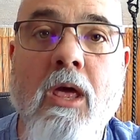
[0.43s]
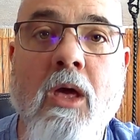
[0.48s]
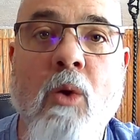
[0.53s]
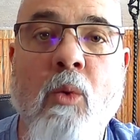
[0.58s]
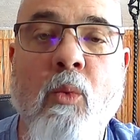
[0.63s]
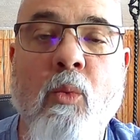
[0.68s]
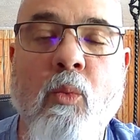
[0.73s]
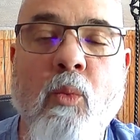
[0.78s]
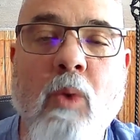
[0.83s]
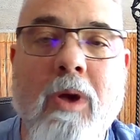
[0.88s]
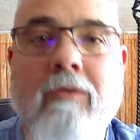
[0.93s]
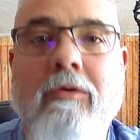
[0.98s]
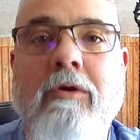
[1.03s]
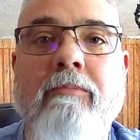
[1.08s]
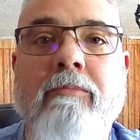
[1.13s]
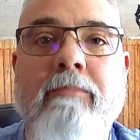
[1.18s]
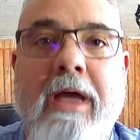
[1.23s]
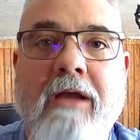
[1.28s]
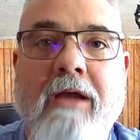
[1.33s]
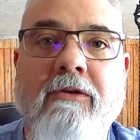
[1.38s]

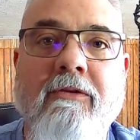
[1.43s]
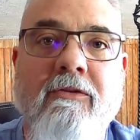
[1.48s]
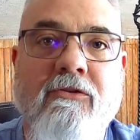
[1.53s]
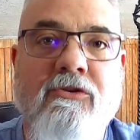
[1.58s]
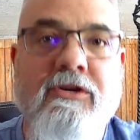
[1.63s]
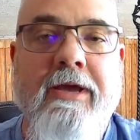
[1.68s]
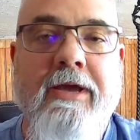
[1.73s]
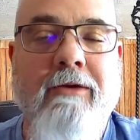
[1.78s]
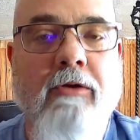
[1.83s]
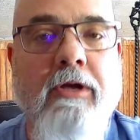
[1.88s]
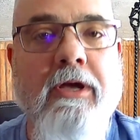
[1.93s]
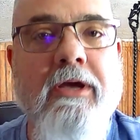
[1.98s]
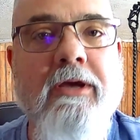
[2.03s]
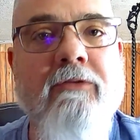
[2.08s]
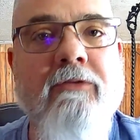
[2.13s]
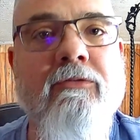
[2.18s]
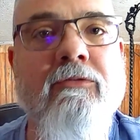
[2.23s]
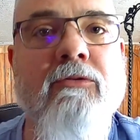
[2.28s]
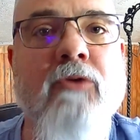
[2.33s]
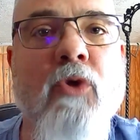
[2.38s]
Welcome back to the channel,
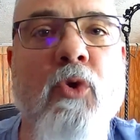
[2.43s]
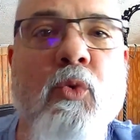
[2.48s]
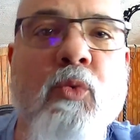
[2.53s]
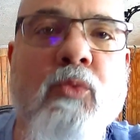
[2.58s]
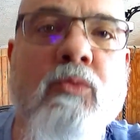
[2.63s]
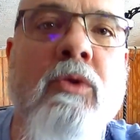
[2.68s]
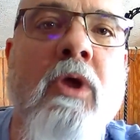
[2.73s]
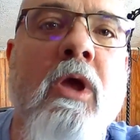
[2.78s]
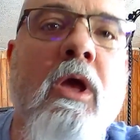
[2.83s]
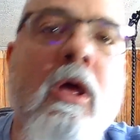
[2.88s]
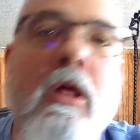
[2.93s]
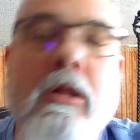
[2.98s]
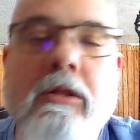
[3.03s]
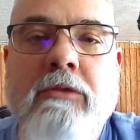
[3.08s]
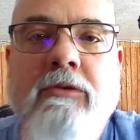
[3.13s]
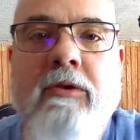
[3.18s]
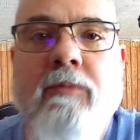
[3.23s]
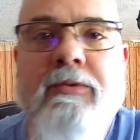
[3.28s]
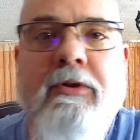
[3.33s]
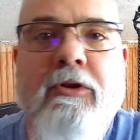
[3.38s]
guys. So,
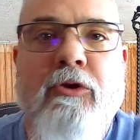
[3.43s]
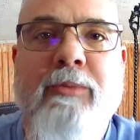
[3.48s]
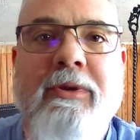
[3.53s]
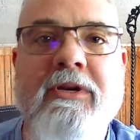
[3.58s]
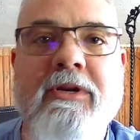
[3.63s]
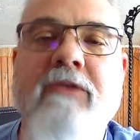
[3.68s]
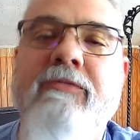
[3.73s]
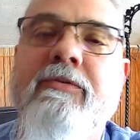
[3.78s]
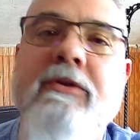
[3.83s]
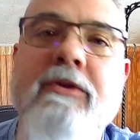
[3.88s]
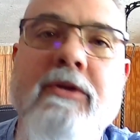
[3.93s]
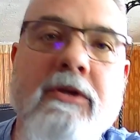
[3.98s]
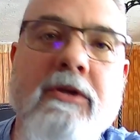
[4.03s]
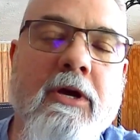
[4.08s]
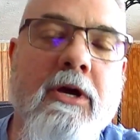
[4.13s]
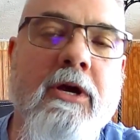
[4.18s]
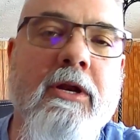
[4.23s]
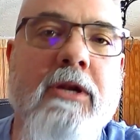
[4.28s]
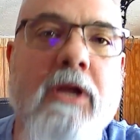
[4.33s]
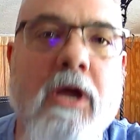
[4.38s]
something a little bit different,
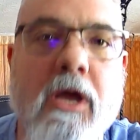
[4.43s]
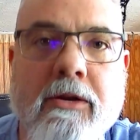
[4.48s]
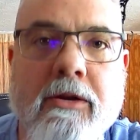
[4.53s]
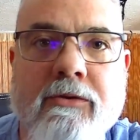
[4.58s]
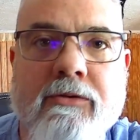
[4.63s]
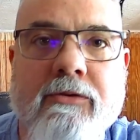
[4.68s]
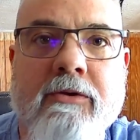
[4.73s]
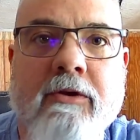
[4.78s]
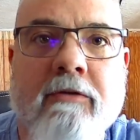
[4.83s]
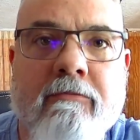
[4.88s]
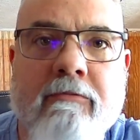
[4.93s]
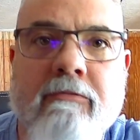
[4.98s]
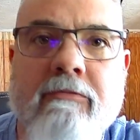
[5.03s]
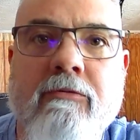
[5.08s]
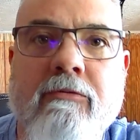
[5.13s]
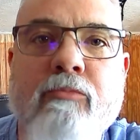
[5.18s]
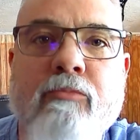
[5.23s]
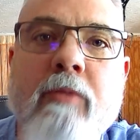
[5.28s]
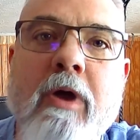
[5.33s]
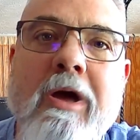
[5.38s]
not
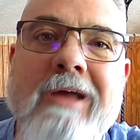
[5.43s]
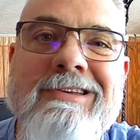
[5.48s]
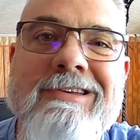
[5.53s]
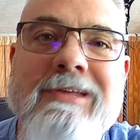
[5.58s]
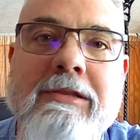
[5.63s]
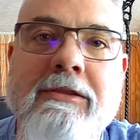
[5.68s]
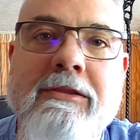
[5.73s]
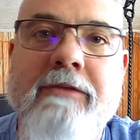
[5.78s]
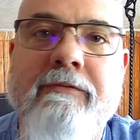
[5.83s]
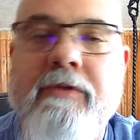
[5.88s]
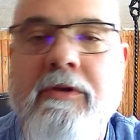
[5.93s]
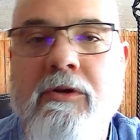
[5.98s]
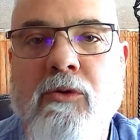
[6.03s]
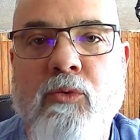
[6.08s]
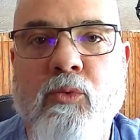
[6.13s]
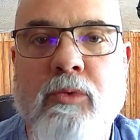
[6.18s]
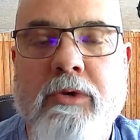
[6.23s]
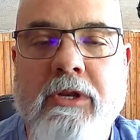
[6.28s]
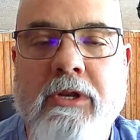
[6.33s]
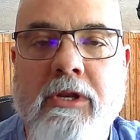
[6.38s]
Vermont living
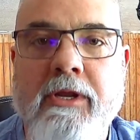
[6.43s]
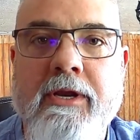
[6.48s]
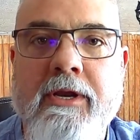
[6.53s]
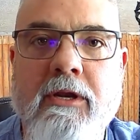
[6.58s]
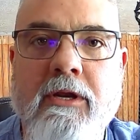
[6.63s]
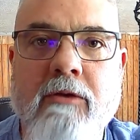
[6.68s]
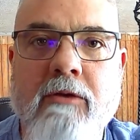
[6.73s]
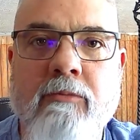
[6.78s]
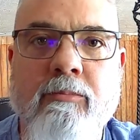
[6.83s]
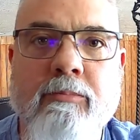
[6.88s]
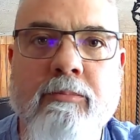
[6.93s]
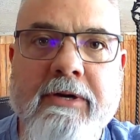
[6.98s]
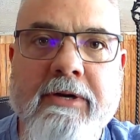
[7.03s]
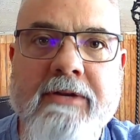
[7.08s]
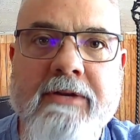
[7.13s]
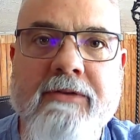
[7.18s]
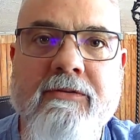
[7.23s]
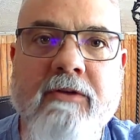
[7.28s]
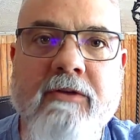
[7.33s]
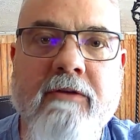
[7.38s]
related,
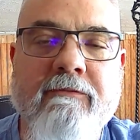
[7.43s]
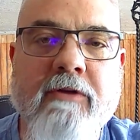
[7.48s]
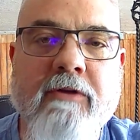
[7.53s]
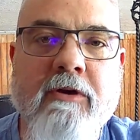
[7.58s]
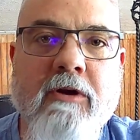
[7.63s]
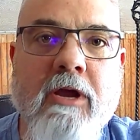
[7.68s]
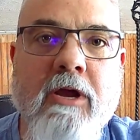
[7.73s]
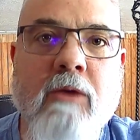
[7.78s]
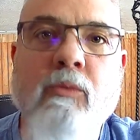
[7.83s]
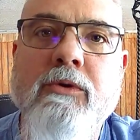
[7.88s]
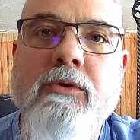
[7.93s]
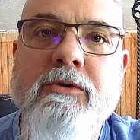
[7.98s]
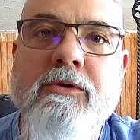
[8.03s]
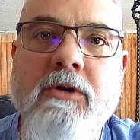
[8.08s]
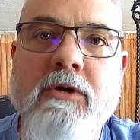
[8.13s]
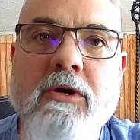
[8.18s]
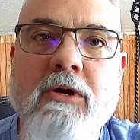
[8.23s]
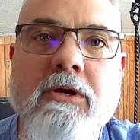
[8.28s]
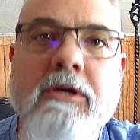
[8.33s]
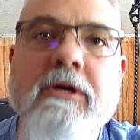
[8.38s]
but I figured I would
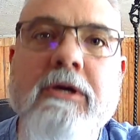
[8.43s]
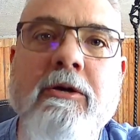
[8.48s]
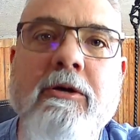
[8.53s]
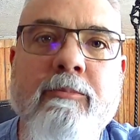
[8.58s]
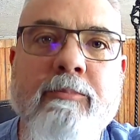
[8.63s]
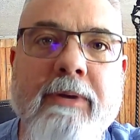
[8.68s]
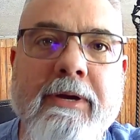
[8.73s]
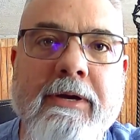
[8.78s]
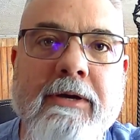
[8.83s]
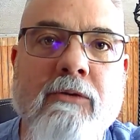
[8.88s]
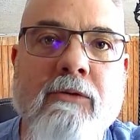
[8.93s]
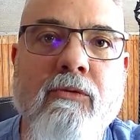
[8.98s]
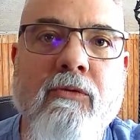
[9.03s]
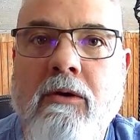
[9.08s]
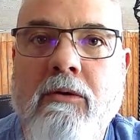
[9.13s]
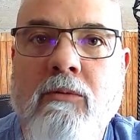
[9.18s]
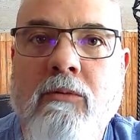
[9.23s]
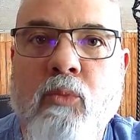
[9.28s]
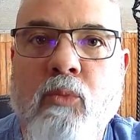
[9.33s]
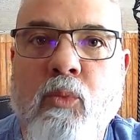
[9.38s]
talk
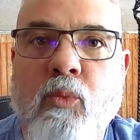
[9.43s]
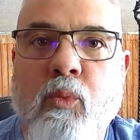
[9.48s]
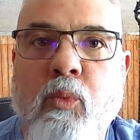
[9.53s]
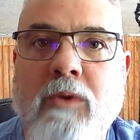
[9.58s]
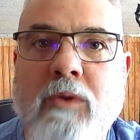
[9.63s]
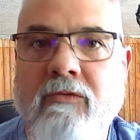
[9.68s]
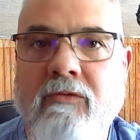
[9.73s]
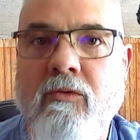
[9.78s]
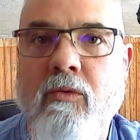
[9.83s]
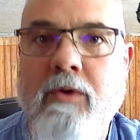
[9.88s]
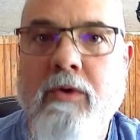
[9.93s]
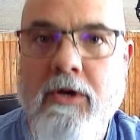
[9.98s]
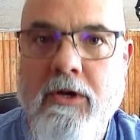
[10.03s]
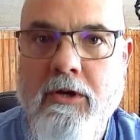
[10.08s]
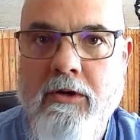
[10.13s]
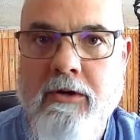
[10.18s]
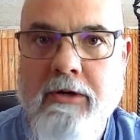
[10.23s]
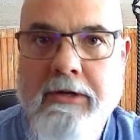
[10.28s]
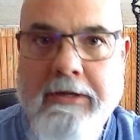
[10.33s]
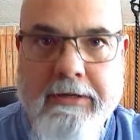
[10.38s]
about what's going
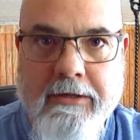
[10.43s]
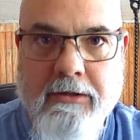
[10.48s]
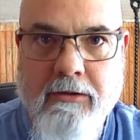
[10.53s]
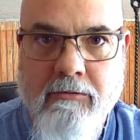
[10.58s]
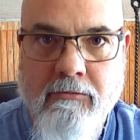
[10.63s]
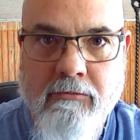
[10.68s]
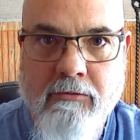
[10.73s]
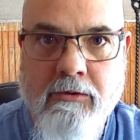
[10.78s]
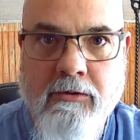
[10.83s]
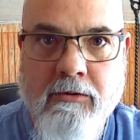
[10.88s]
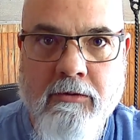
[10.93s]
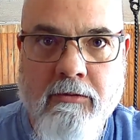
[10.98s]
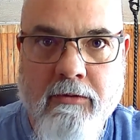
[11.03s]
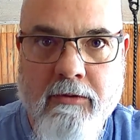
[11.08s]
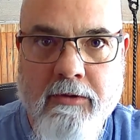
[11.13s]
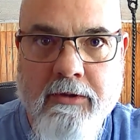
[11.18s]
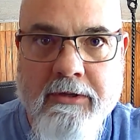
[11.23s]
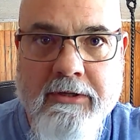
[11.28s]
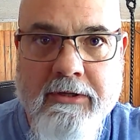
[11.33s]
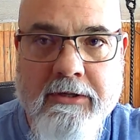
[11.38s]
on in
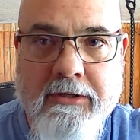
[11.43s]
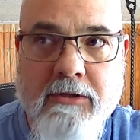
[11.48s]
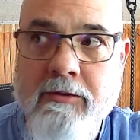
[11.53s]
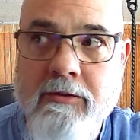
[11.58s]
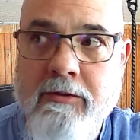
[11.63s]
the